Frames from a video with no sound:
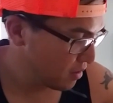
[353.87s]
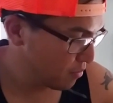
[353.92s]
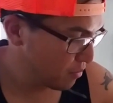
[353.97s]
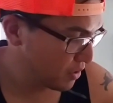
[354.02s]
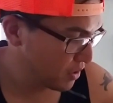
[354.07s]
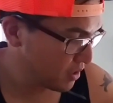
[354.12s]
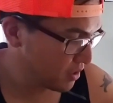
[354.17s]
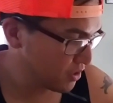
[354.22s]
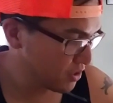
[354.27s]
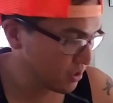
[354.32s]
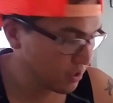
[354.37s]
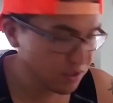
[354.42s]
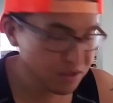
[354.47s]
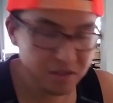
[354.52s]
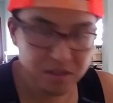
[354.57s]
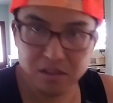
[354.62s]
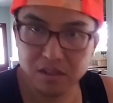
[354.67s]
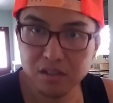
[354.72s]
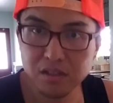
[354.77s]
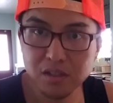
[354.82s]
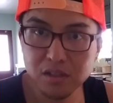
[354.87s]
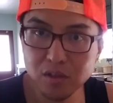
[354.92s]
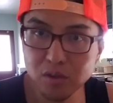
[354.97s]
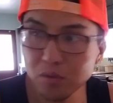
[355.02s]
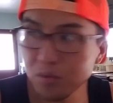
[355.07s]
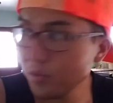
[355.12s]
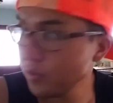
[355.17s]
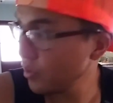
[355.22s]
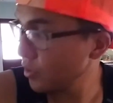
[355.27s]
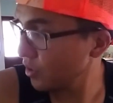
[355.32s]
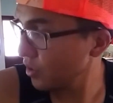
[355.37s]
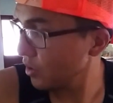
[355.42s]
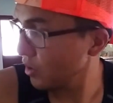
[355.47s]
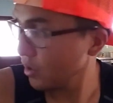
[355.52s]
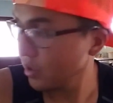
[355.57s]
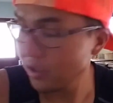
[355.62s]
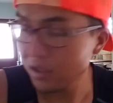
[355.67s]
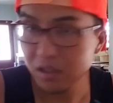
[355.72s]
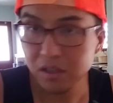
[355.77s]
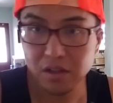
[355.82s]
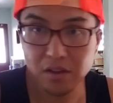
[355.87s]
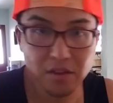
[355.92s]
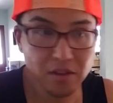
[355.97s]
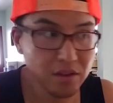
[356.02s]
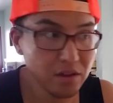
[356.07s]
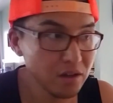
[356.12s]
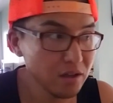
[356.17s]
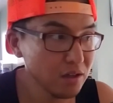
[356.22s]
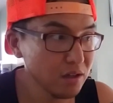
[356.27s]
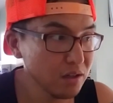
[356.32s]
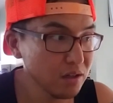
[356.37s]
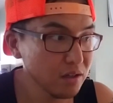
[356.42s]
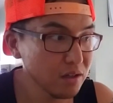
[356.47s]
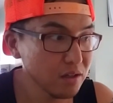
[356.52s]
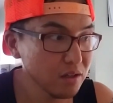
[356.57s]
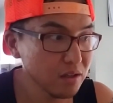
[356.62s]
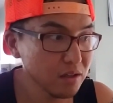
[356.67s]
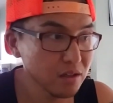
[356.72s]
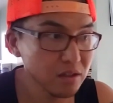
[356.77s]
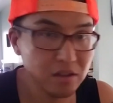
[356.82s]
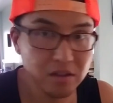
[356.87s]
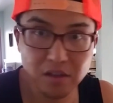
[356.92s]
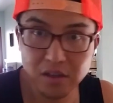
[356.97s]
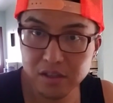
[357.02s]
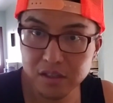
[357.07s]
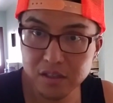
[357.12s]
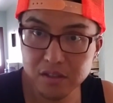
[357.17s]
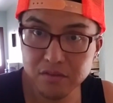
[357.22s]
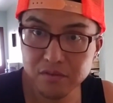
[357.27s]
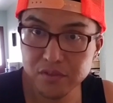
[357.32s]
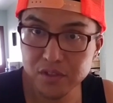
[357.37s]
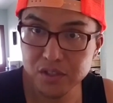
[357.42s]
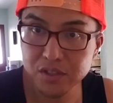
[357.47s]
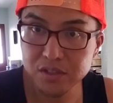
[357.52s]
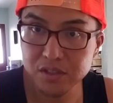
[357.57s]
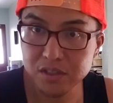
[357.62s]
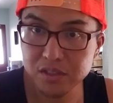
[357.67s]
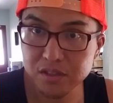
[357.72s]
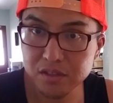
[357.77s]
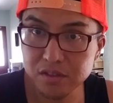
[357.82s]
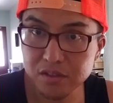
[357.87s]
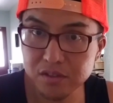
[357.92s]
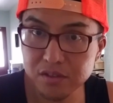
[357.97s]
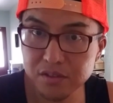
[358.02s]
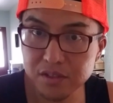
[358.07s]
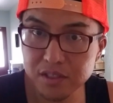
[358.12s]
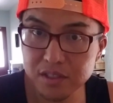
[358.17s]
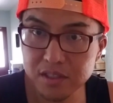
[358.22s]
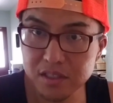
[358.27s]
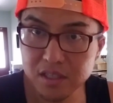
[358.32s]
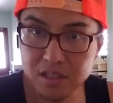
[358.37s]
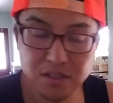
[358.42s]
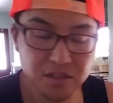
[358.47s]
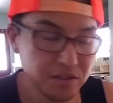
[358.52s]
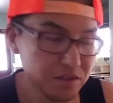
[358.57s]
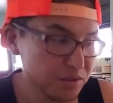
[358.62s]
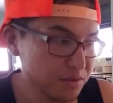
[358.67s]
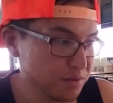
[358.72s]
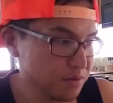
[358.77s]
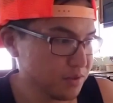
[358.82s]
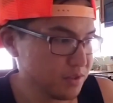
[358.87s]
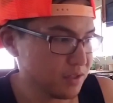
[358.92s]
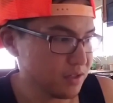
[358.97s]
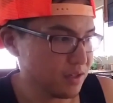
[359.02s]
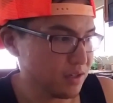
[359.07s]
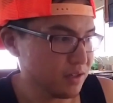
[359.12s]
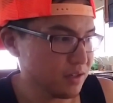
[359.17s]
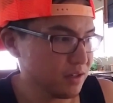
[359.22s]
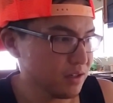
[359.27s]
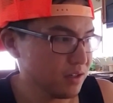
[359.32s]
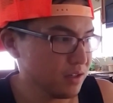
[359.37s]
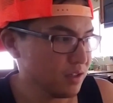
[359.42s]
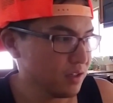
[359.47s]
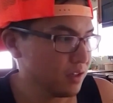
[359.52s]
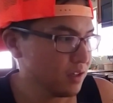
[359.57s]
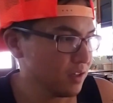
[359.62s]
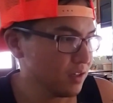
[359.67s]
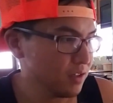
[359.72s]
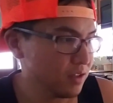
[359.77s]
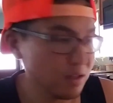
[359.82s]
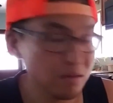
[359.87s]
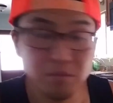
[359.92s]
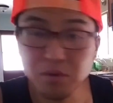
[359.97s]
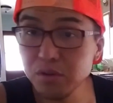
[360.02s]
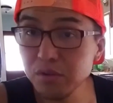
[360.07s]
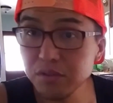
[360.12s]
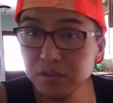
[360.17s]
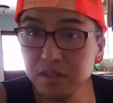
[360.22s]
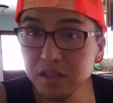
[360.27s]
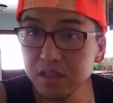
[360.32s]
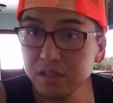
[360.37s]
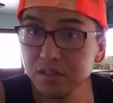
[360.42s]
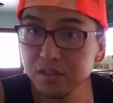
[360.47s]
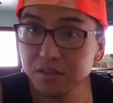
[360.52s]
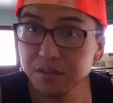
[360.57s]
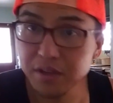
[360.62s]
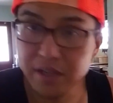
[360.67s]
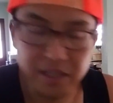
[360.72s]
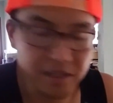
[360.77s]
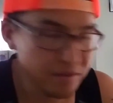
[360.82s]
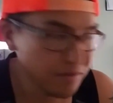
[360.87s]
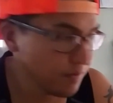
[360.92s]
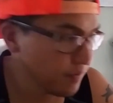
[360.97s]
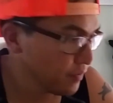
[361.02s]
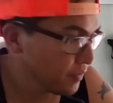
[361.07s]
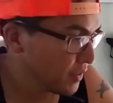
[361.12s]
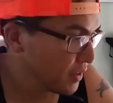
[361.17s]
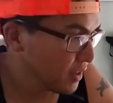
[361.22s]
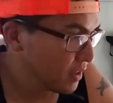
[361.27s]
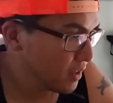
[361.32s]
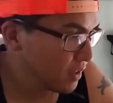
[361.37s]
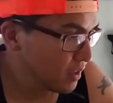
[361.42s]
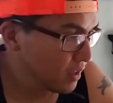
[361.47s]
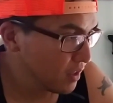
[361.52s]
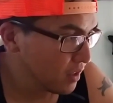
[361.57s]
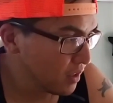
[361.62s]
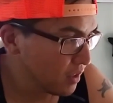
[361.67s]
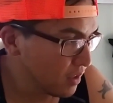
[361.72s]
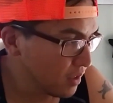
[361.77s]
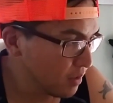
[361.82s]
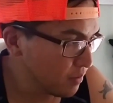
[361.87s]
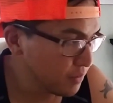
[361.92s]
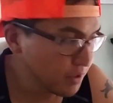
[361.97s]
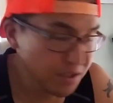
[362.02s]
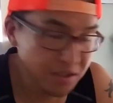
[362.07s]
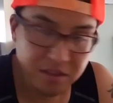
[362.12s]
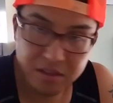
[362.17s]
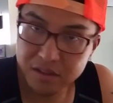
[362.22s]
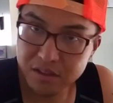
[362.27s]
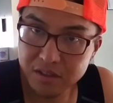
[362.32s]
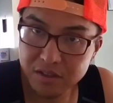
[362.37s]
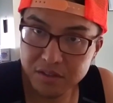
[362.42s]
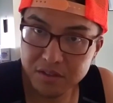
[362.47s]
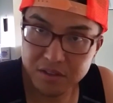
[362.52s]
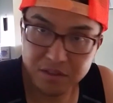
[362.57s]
But just alone, the Gardein version already tastes juicier. They both taste great, just a little